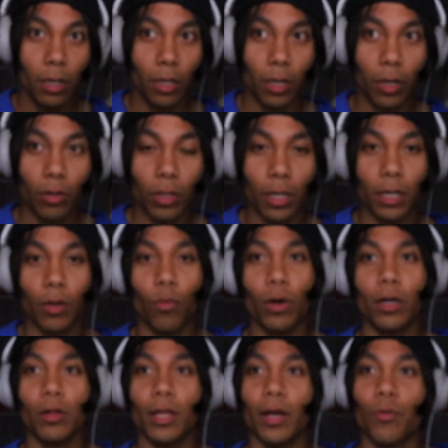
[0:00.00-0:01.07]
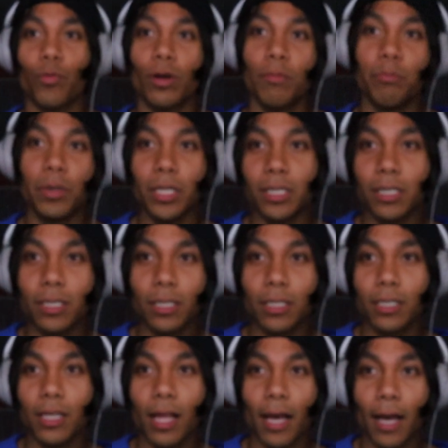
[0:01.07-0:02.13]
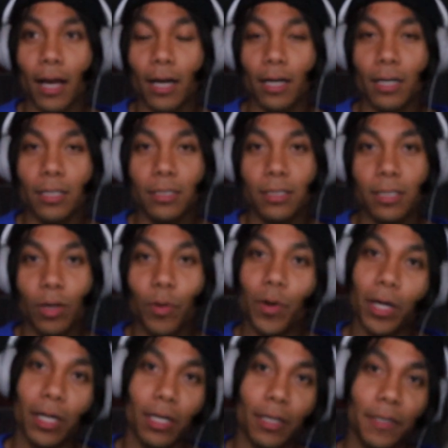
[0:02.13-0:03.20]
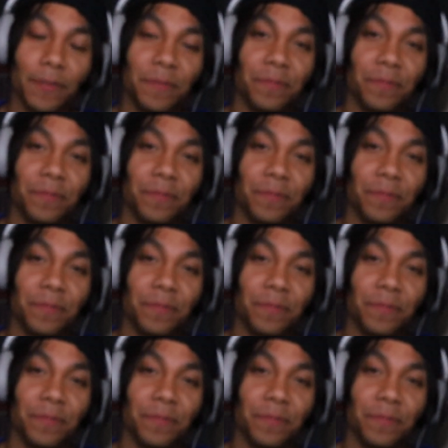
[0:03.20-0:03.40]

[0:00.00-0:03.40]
you know, like they want to like run businesses like us, they want to